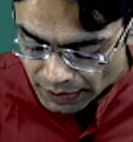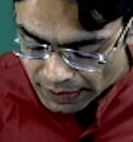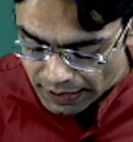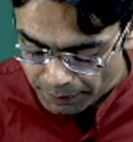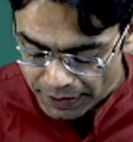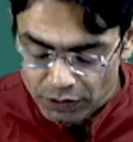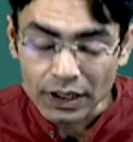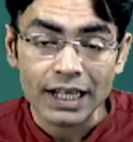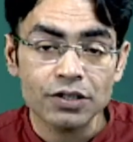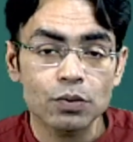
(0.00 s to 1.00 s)
Coming to the
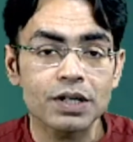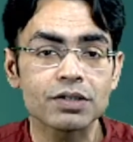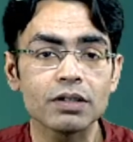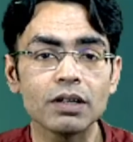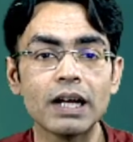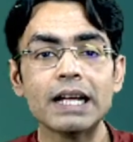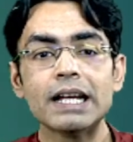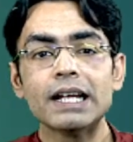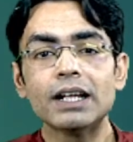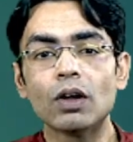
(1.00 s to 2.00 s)
next question.
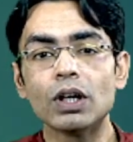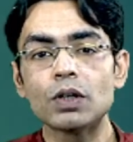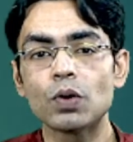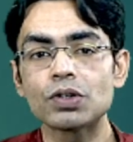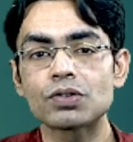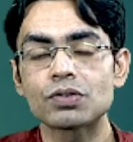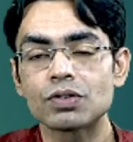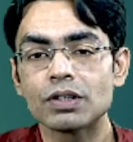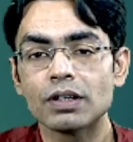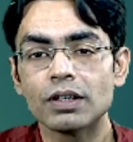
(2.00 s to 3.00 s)
Now it was,
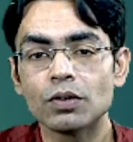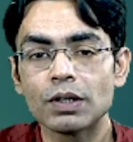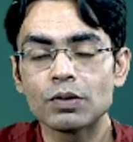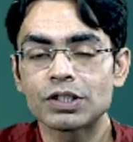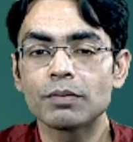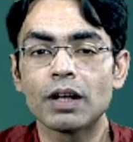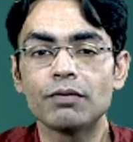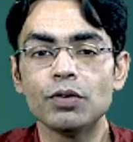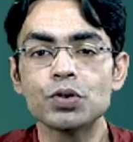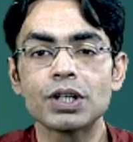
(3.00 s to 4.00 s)
there was some
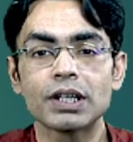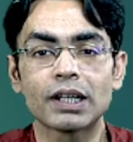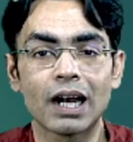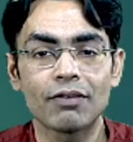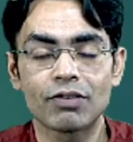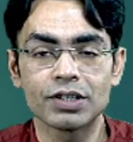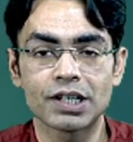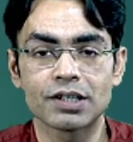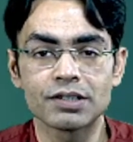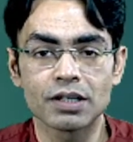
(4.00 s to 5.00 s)
confusion in the graft
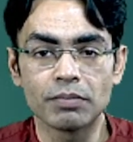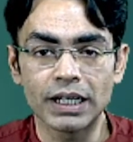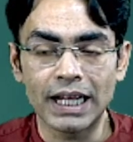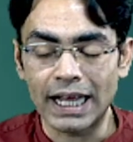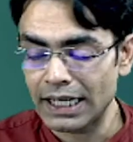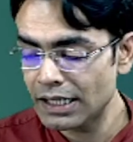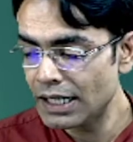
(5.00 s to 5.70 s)
rejection somebody had.